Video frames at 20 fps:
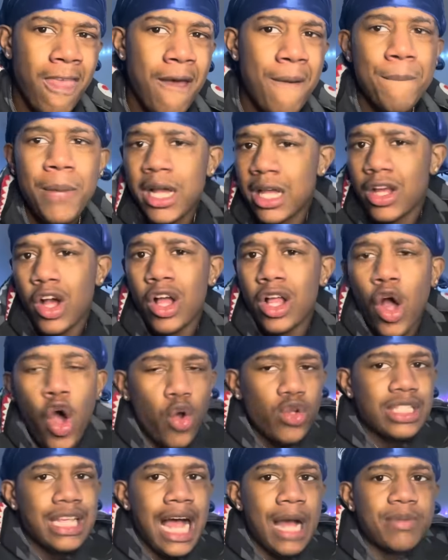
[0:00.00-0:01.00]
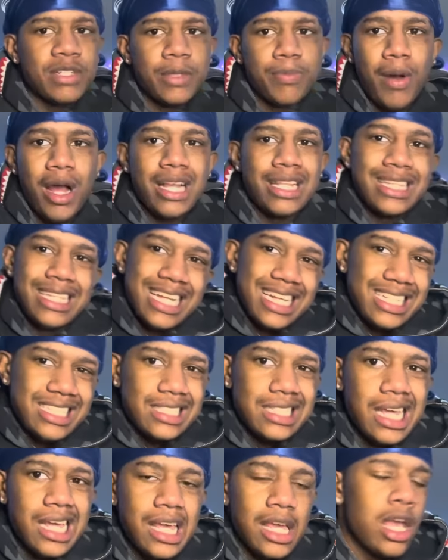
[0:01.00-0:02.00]
But whole time, she probably didn't
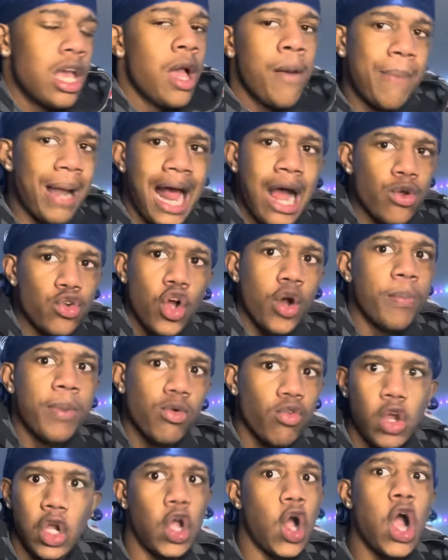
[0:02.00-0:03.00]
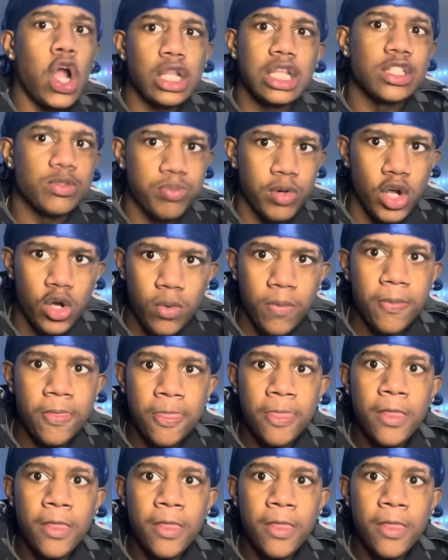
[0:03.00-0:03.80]
take it, but I don't know. But regardless, bro,